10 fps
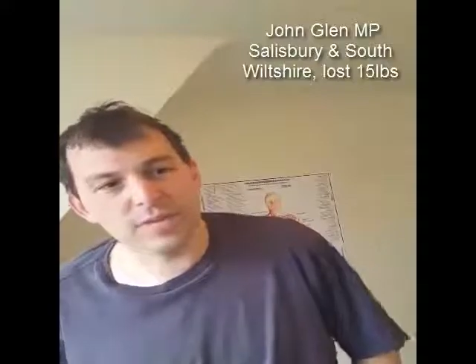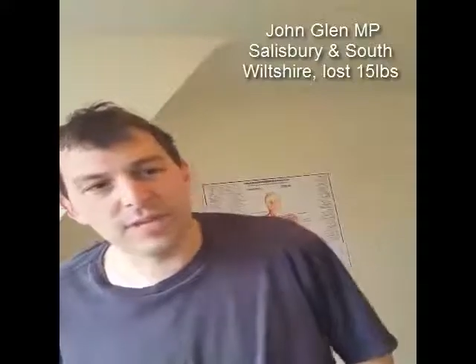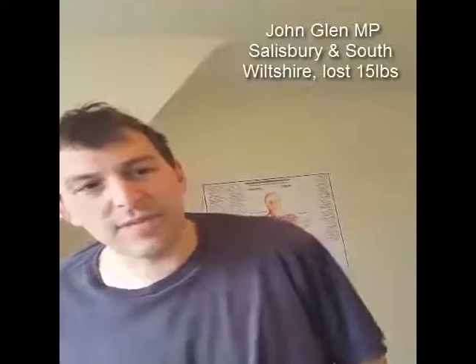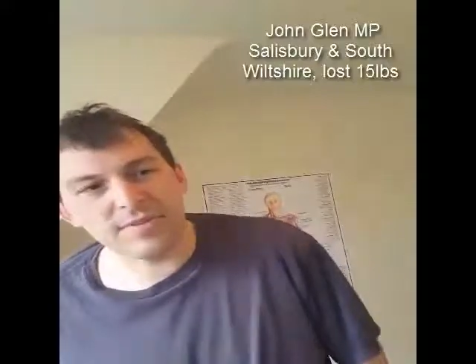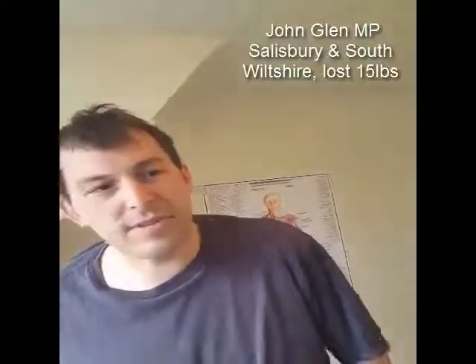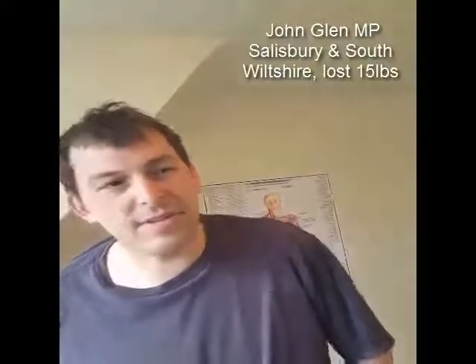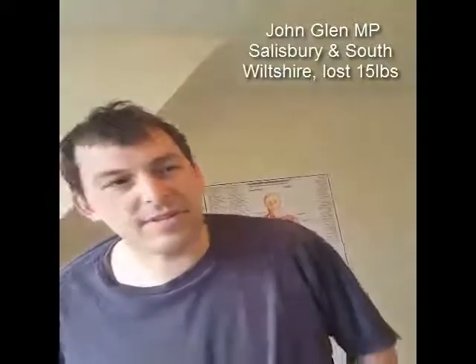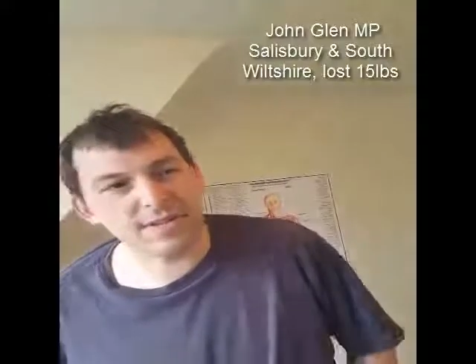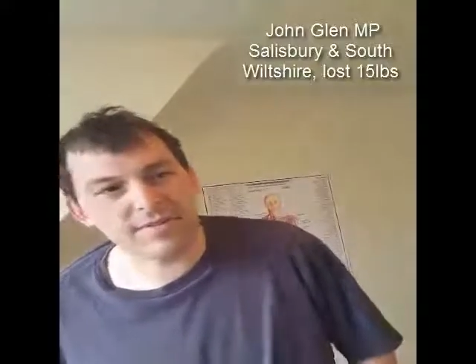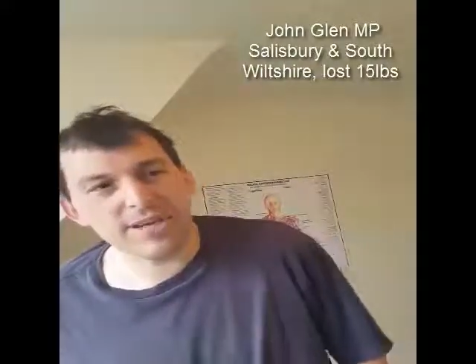to seven and
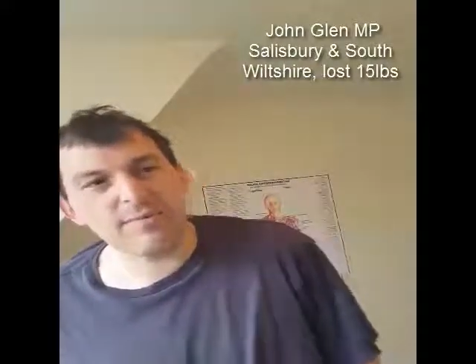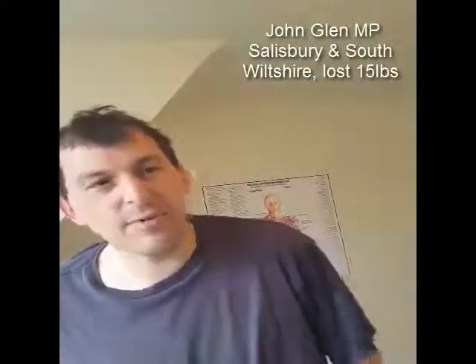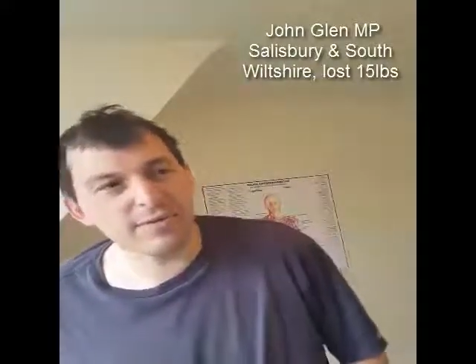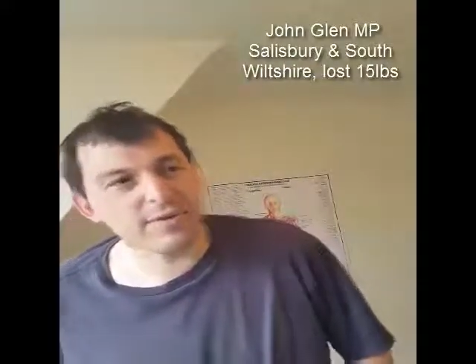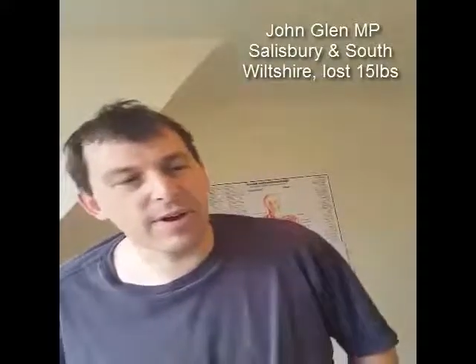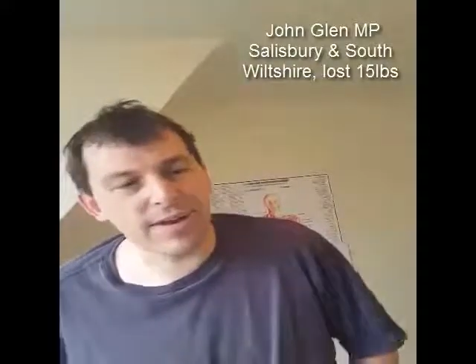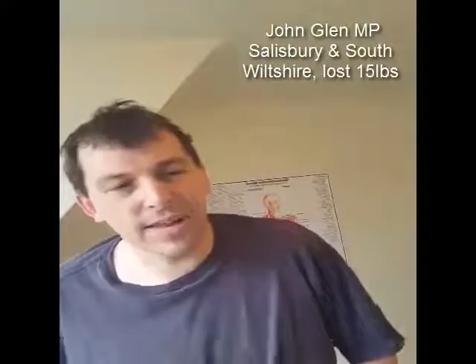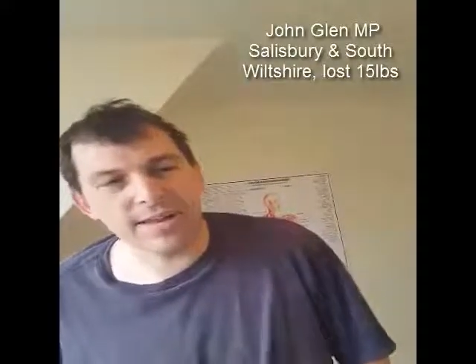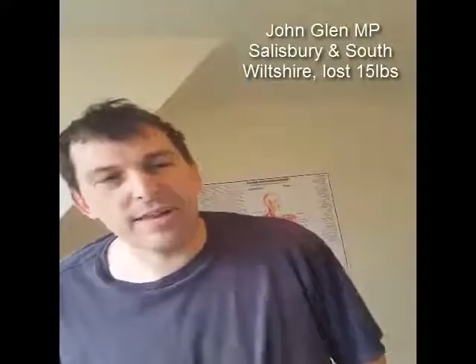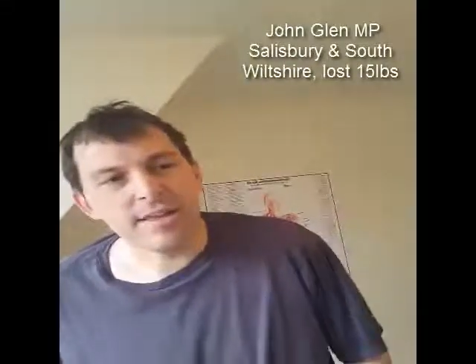7 a.m. on a
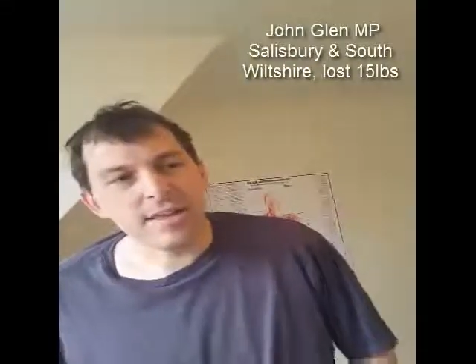Friday.